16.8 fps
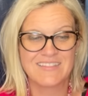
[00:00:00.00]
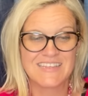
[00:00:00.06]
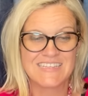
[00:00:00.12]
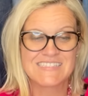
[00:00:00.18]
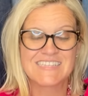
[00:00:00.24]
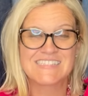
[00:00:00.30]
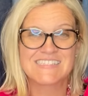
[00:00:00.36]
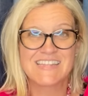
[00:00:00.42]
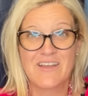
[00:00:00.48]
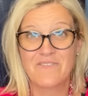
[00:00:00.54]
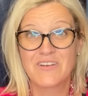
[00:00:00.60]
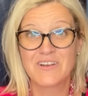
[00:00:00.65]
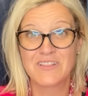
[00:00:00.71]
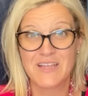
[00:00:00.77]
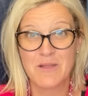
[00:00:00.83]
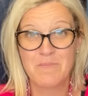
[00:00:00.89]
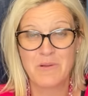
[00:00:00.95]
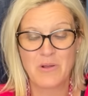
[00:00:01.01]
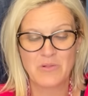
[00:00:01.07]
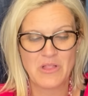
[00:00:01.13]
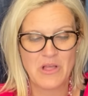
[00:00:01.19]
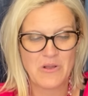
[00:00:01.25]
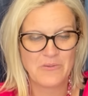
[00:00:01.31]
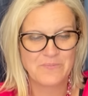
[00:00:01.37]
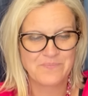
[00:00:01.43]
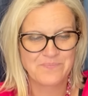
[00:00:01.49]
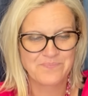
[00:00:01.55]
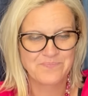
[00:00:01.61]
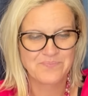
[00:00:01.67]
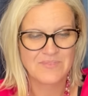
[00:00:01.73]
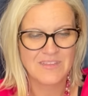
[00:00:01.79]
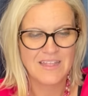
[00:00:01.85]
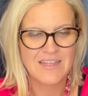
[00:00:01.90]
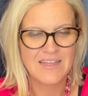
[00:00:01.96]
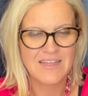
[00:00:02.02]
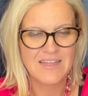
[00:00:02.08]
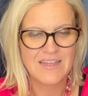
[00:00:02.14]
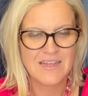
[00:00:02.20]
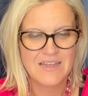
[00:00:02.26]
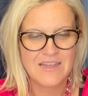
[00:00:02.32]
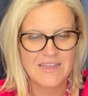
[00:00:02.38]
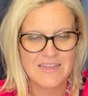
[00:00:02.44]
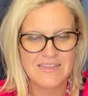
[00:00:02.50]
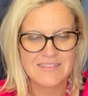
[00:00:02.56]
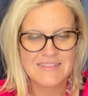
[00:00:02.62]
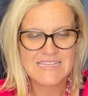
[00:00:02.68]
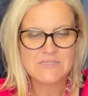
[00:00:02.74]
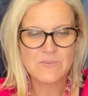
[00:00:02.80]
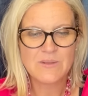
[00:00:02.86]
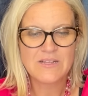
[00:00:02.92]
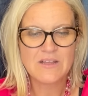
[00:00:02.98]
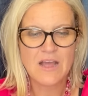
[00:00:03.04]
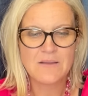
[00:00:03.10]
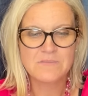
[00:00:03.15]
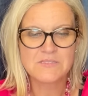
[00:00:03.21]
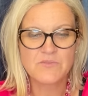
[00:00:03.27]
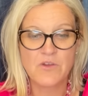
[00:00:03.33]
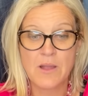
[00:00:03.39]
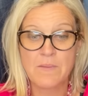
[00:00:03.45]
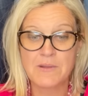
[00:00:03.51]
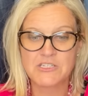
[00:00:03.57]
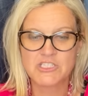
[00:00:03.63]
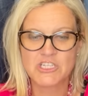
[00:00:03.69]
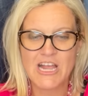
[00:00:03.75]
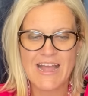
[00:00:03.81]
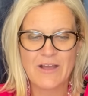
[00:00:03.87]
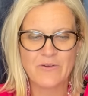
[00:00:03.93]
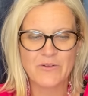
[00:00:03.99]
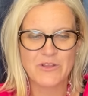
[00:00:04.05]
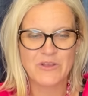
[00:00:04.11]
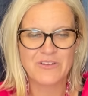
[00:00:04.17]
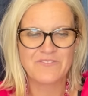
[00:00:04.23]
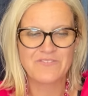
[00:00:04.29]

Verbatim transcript: This is definitely a Bolo. This one comes from Childhood